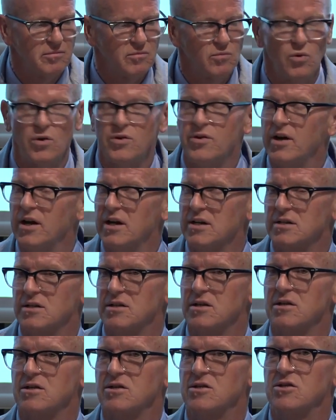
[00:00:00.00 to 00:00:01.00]
one thing is
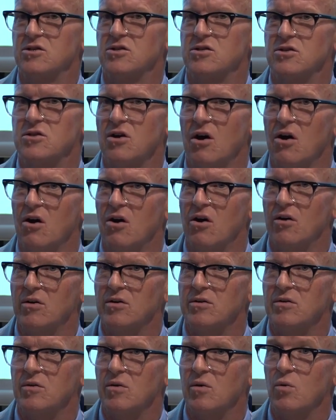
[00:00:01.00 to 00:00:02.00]
to start
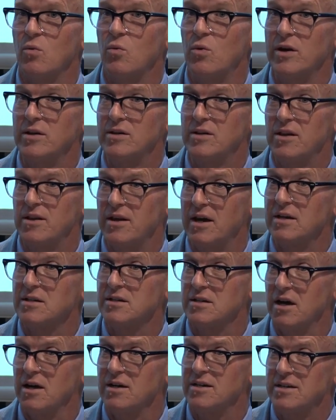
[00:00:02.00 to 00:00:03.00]
with
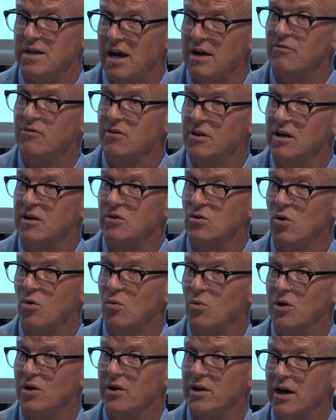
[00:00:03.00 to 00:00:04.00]
things that are definitely
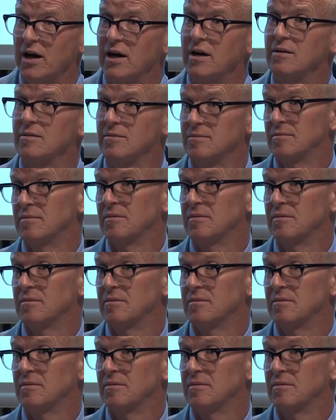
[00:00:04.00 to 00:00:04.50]
not working.